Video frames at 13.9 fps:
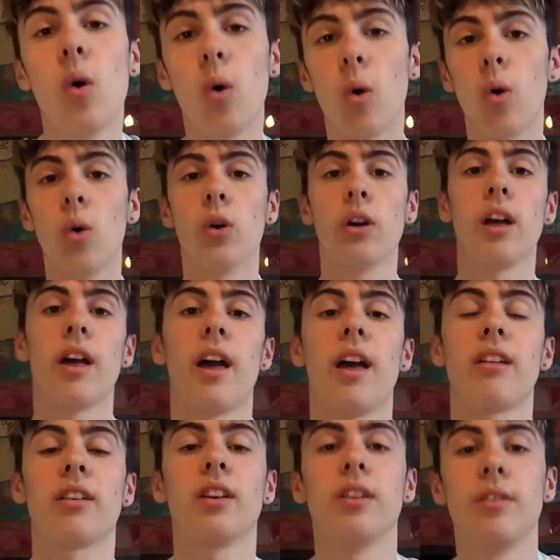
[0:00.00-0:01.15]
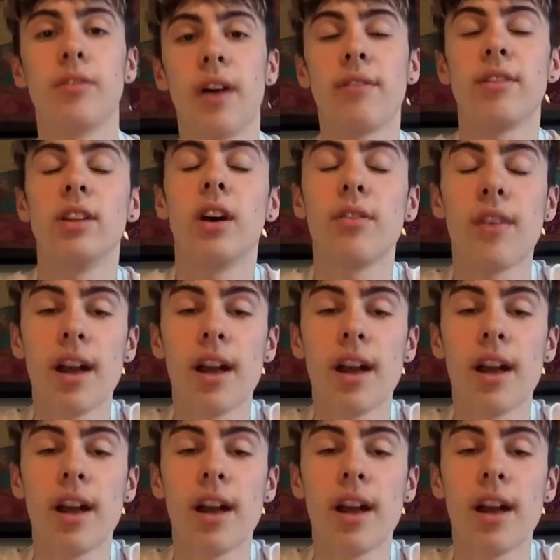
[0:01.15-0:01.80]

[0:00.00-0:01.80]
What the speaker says: or kind of have enough